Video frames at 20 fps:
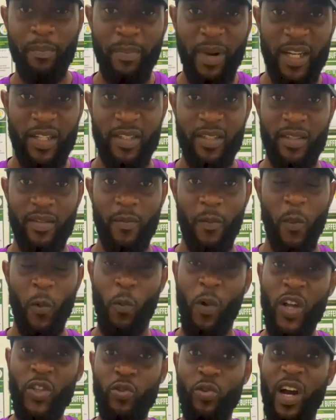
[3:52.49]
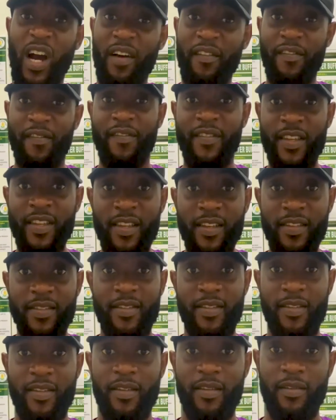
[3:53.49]
But once you have
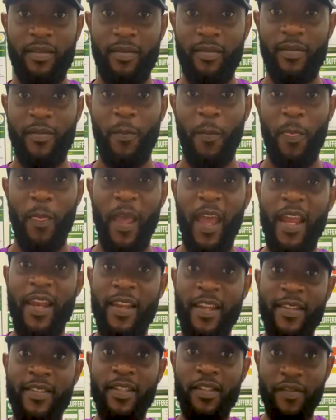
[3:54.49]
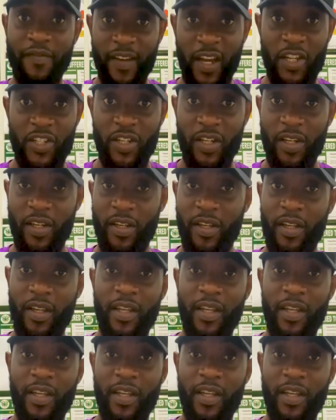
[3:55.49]
yeast and yeast infection,